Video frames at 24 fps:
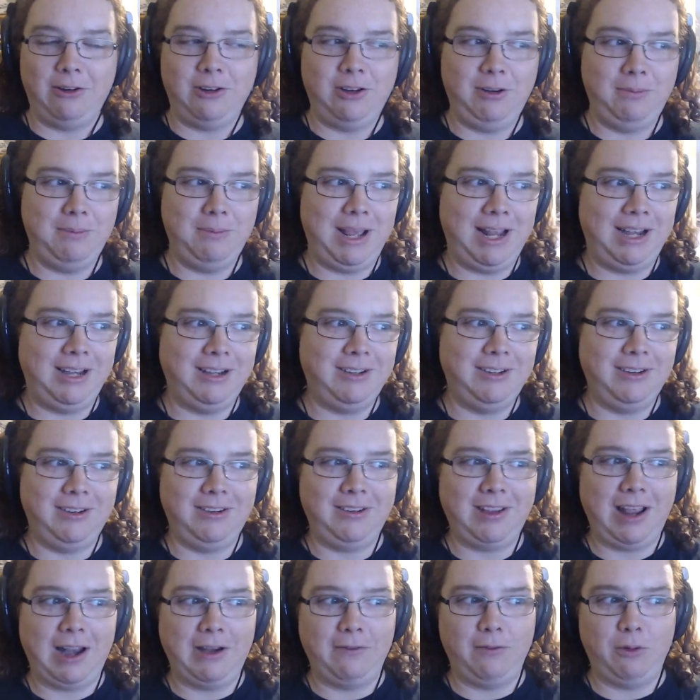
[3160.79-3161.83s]
she manages
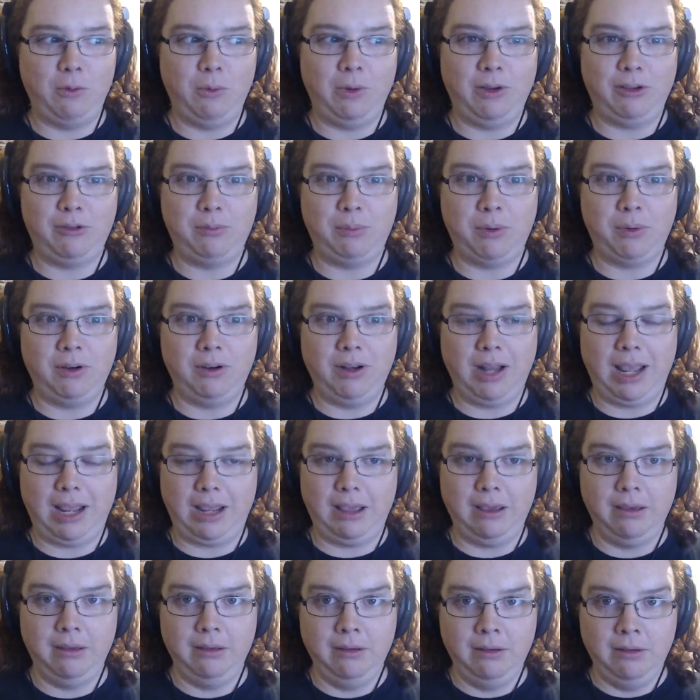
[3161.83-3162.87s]
kind of a whispered,
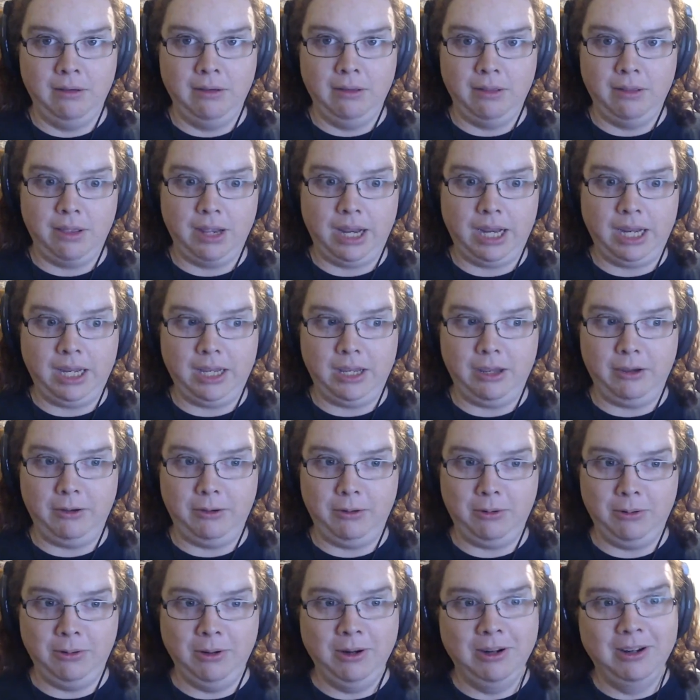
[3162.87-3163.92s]
like, "Thank
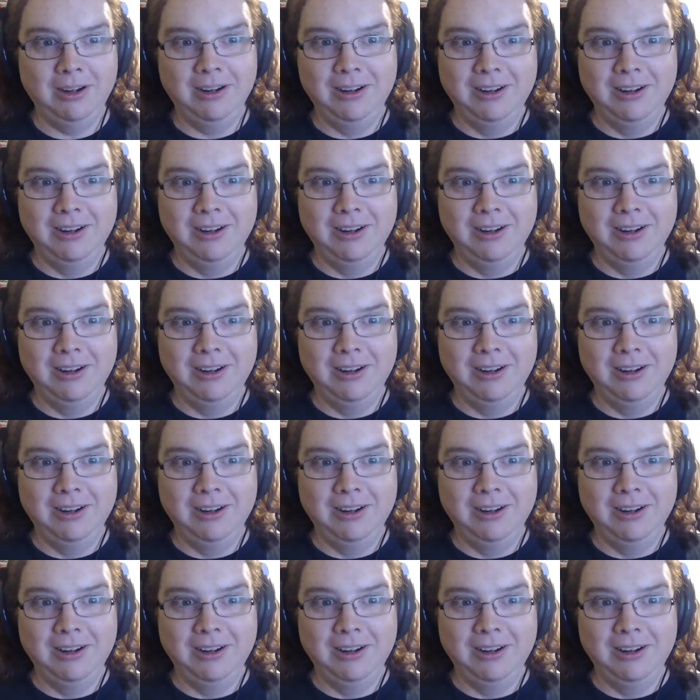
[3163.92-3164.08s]
you."